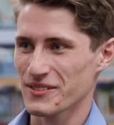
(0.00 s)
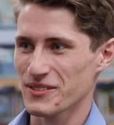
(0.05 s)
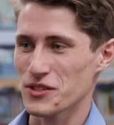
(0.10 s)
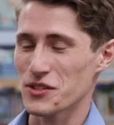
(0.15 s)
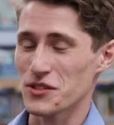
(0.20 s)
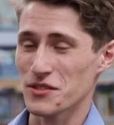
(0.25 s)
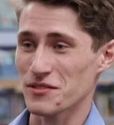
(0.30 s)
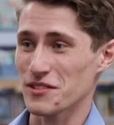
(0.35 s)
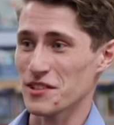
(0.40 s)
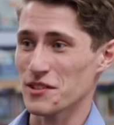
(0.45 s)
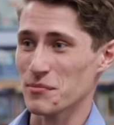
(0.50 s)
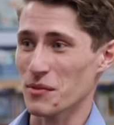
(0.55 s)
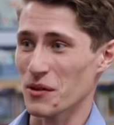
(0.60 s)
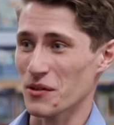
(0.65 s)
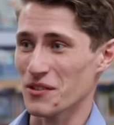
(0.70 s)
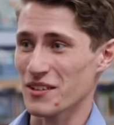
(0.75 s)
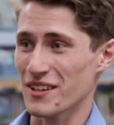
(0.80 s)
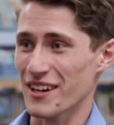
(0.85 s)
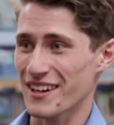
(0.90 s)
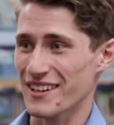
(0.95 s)
usually
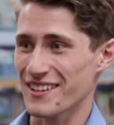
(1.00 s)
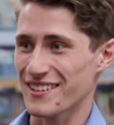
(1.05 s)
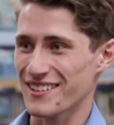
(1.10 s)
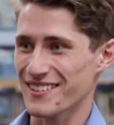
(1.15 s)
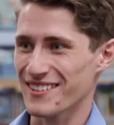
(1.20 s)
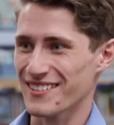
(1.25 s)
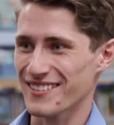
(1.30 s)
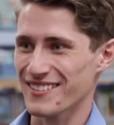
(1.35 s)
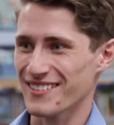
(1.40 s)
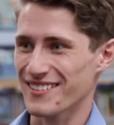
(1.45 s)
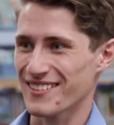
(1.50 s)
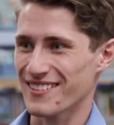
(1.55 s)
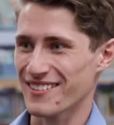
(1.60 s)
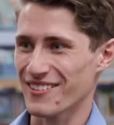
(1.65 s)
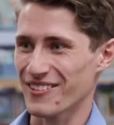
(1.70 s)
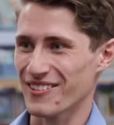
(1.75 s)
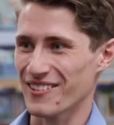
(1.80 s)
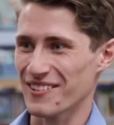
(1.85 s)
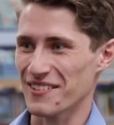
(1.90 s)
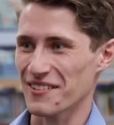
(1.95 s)
spontaneous, and it's
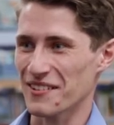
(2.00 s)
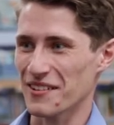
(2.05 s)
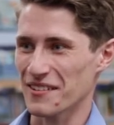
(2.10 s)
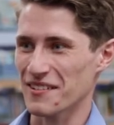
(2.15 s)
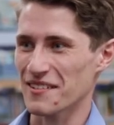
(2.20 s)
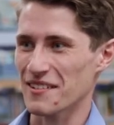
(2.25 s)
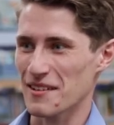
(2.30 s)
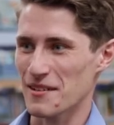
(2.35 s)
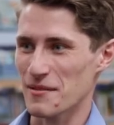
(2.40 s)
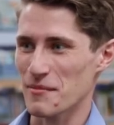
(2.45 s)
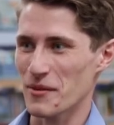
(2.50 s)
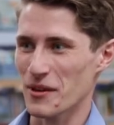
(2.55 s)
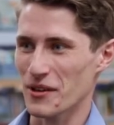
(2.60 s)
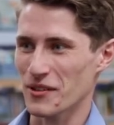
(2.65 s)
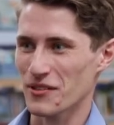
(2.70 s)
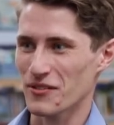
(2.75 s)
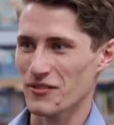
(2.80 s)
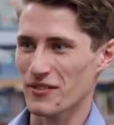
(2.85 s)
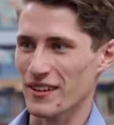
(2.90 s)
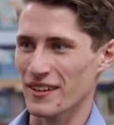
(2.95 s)
always those are the
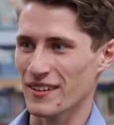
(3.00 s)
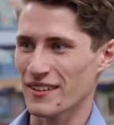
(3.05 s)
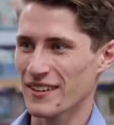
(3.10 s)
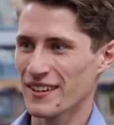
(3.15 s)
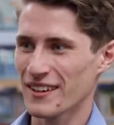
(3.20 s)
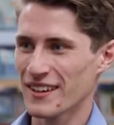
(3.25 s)
most fun.